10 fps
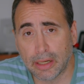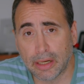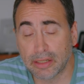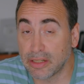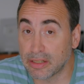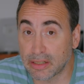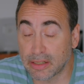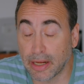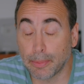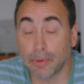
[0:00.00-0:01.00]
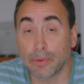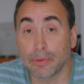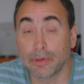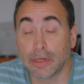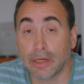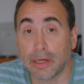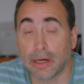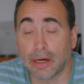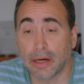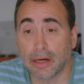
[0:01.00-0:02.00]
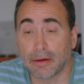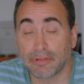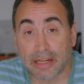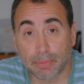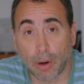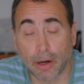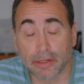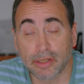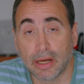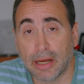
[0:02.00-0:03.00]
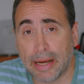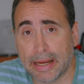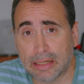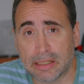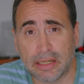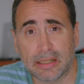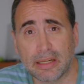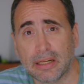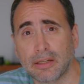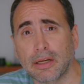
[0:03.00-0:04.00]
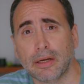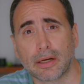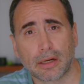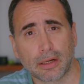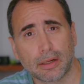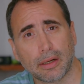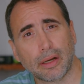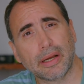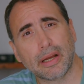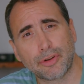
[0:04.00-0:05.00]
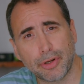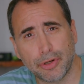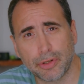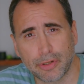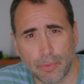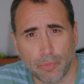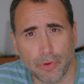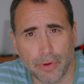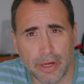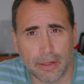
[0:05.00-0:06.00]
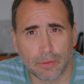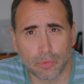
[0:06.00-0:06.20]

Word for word: uh, CSS Tables, uh, Flexbox, has CSS introduced some really